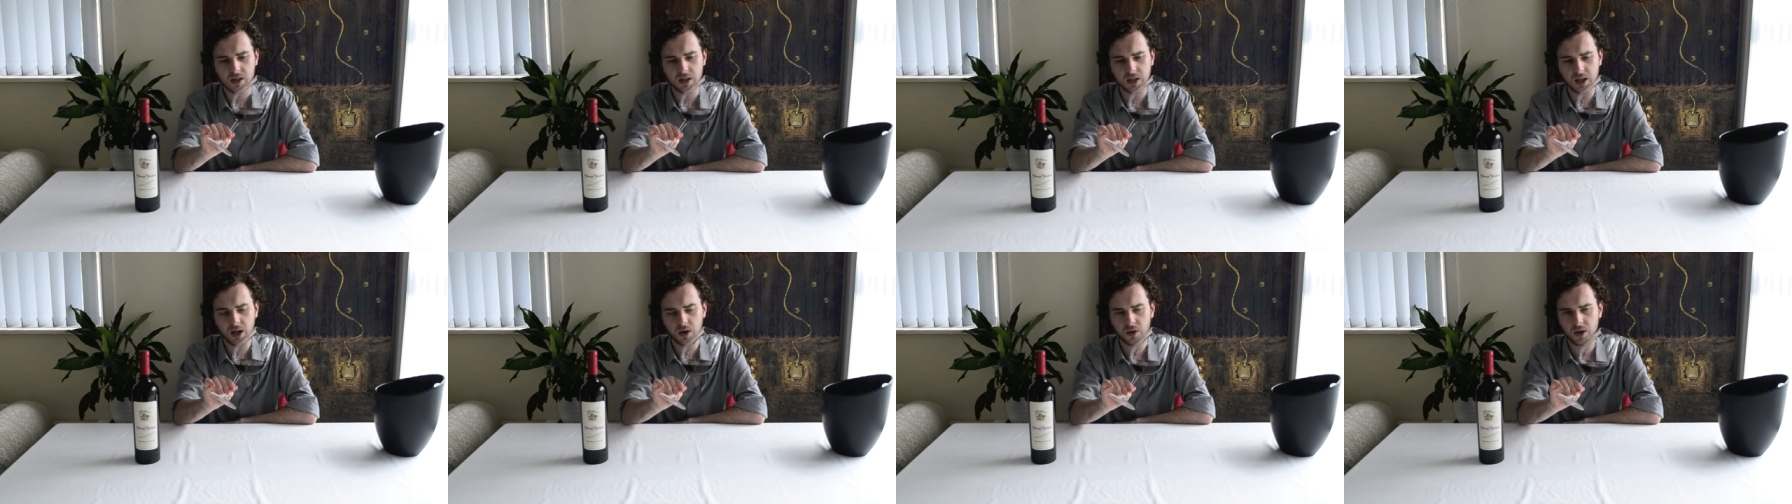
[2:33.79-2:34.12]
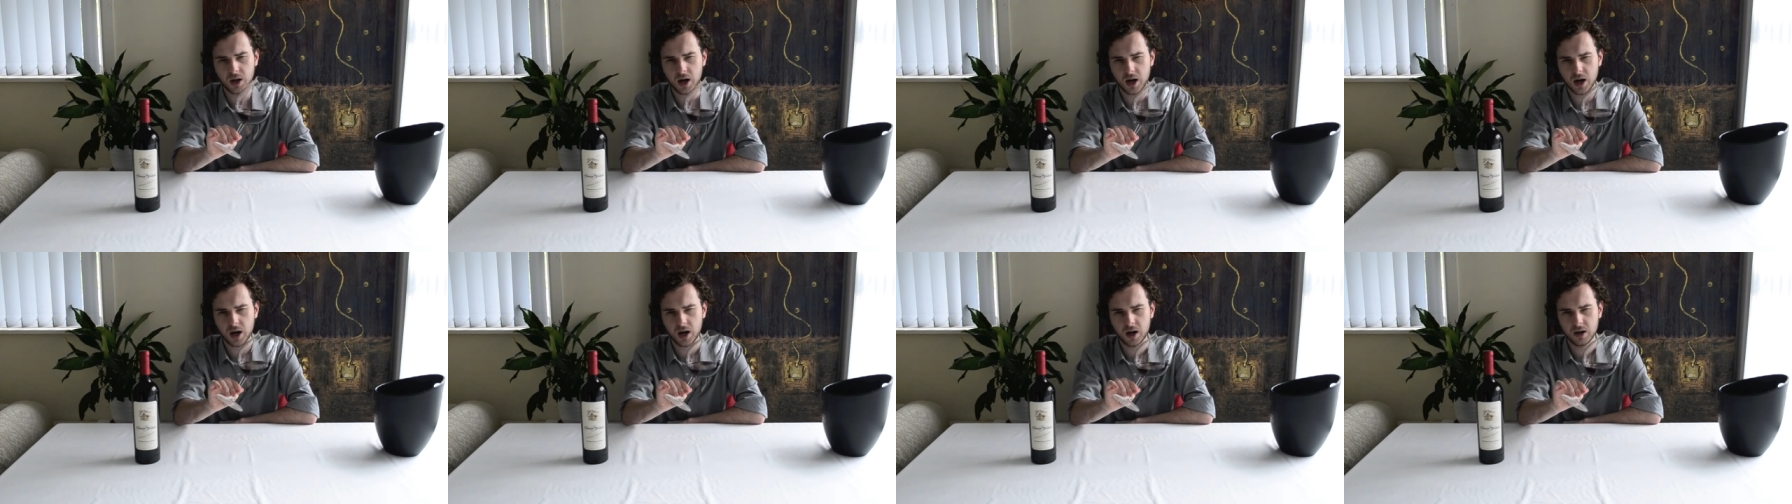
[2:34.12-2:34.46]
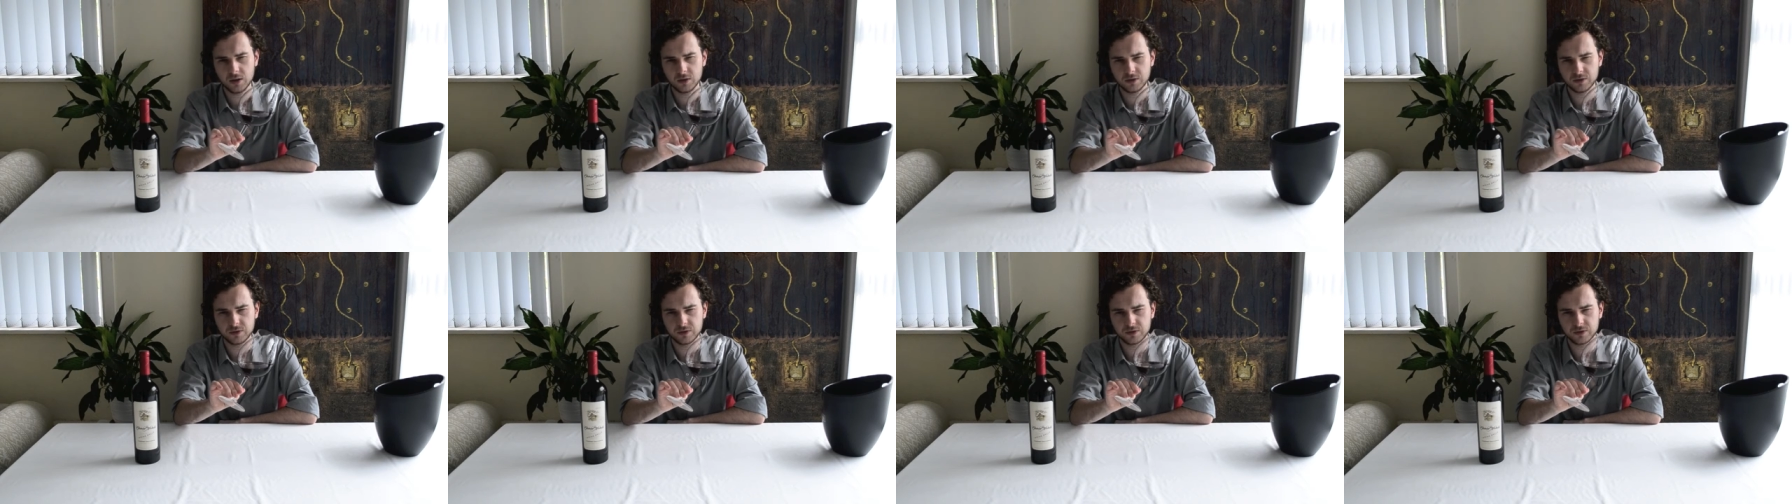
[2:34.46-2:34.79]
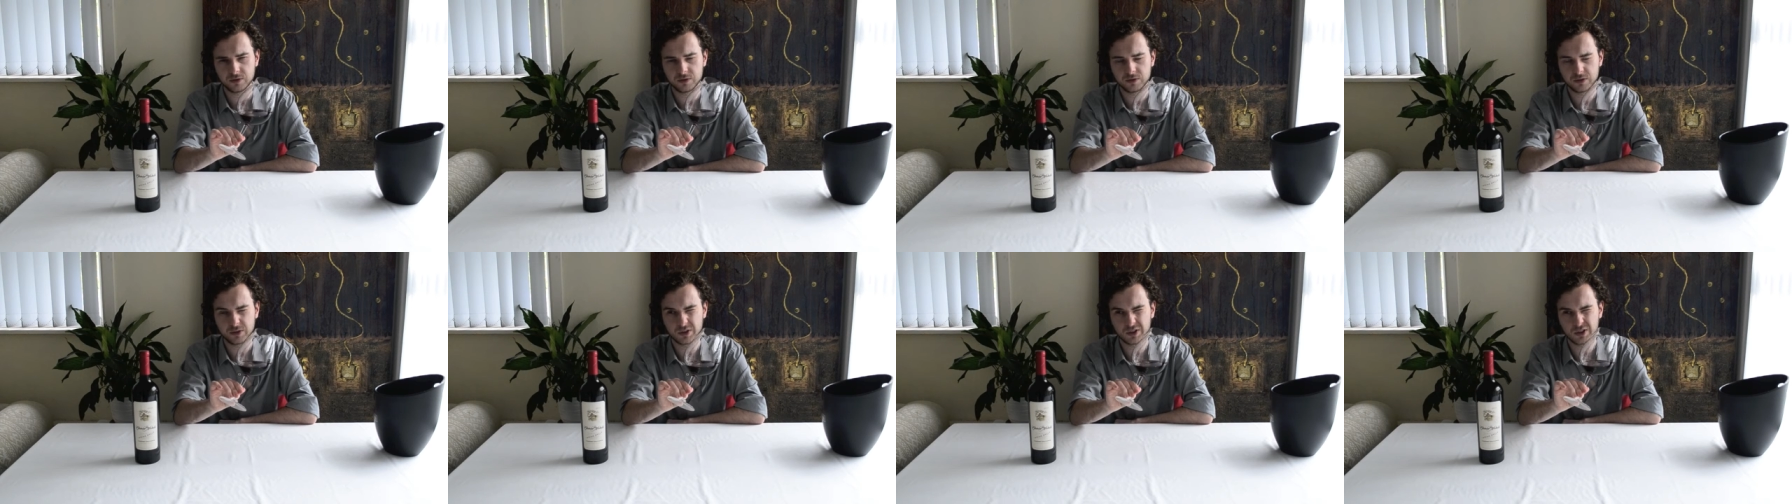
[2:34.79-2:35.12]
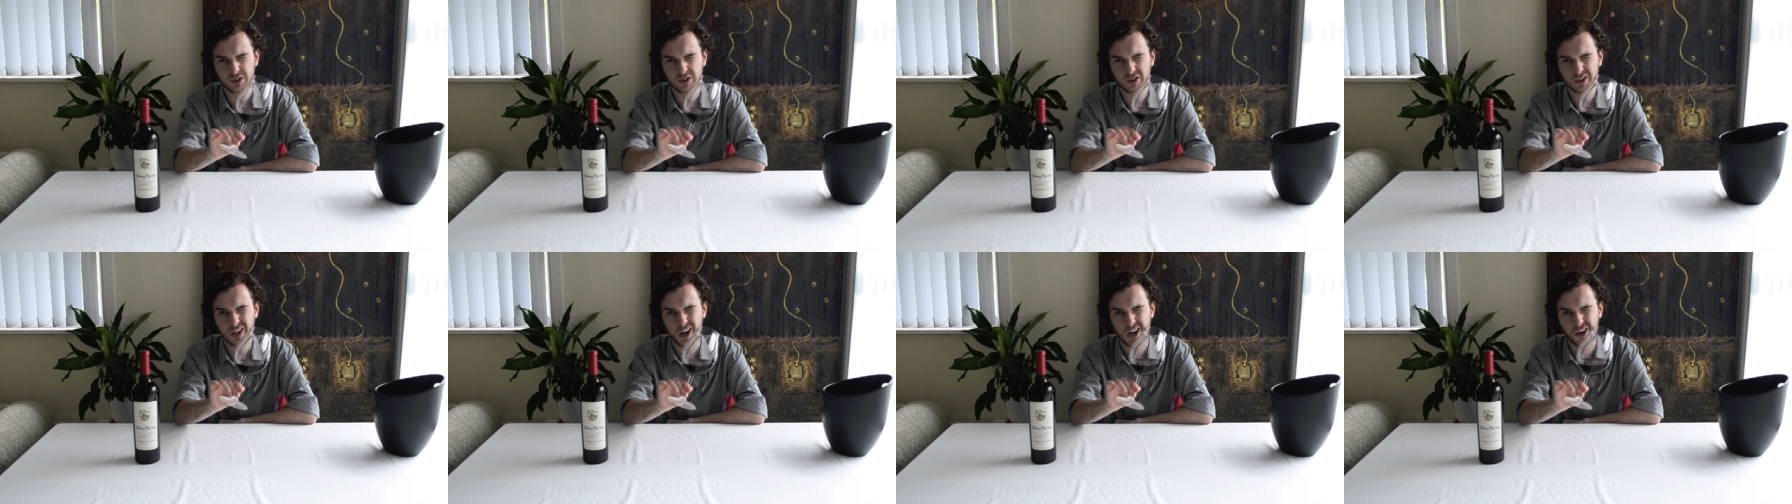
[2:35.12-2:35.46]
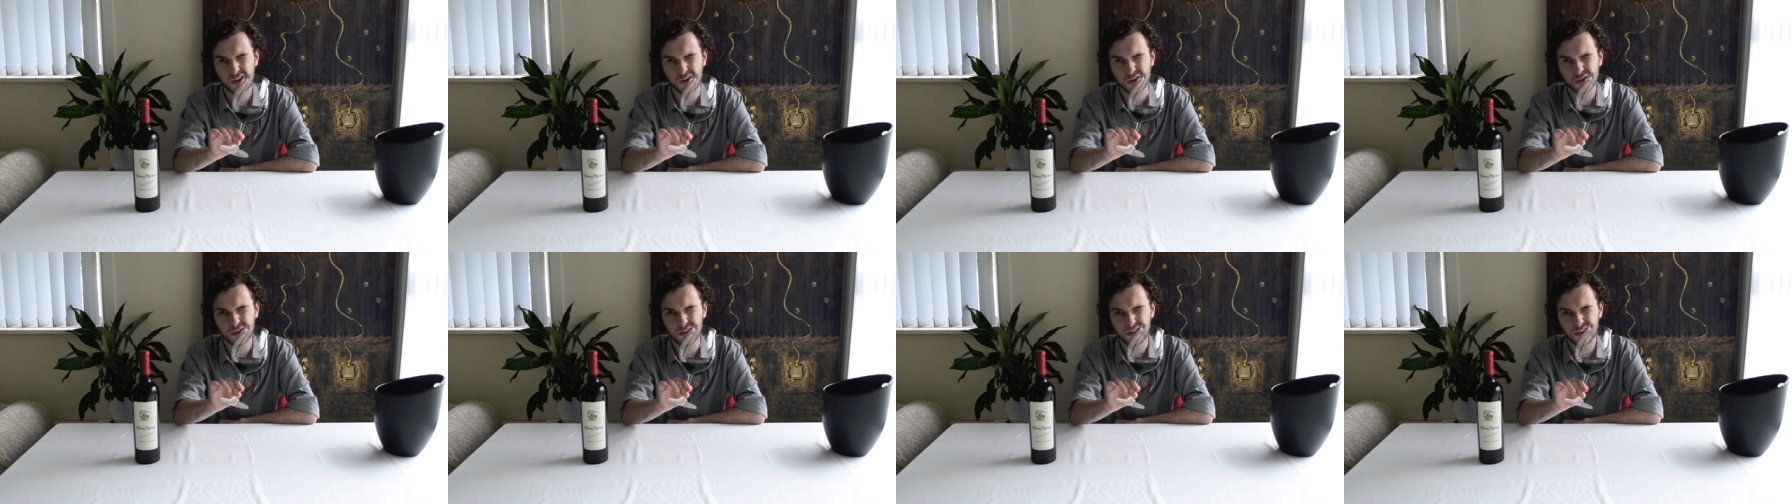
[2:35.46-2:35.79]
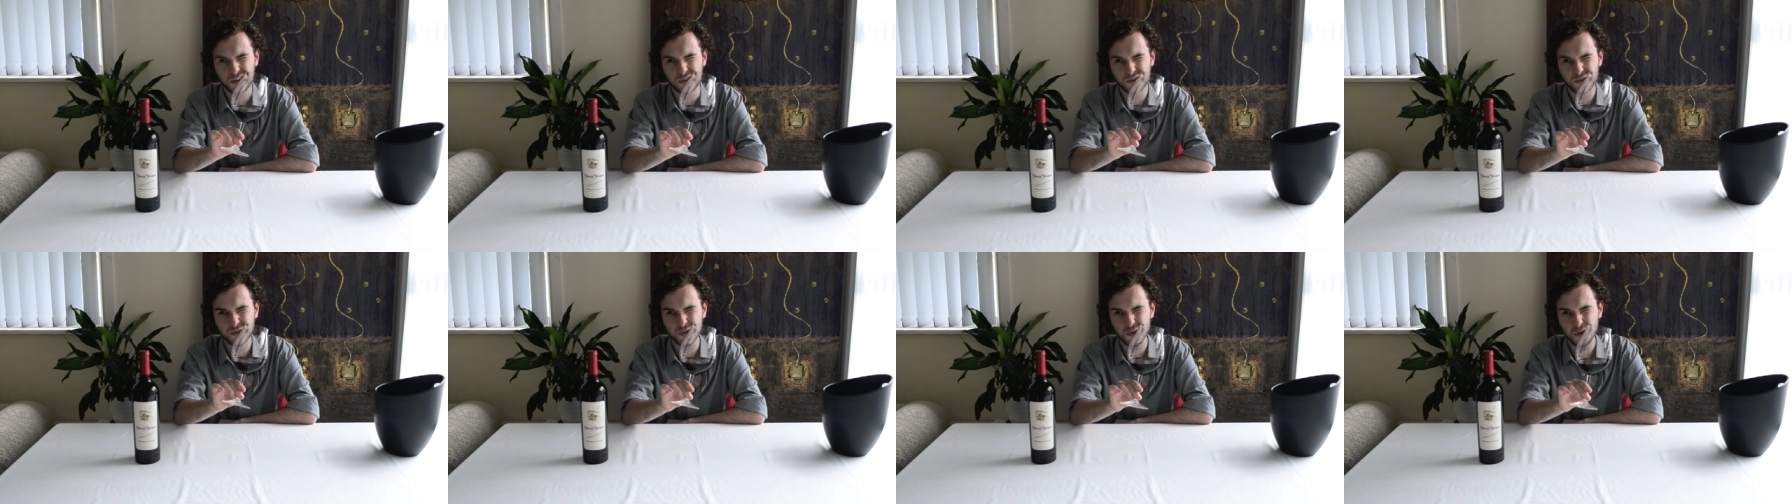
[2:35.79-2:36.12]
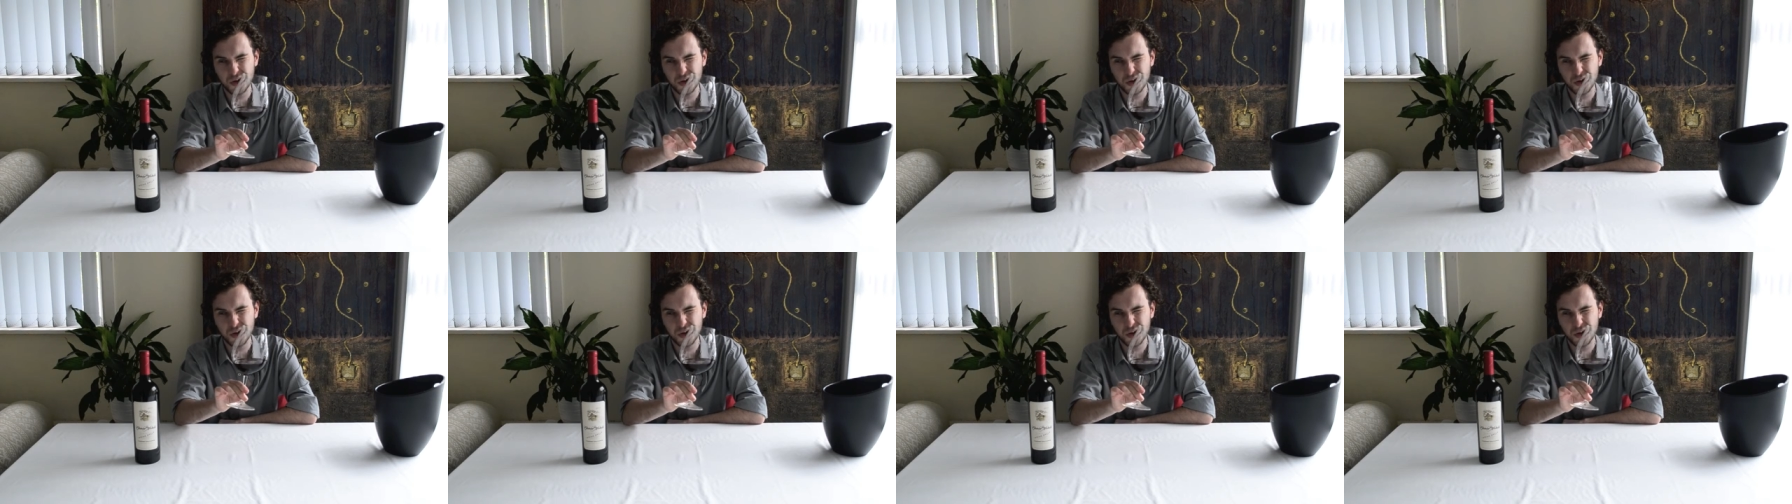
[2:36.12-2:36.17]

an hour and a half, hour and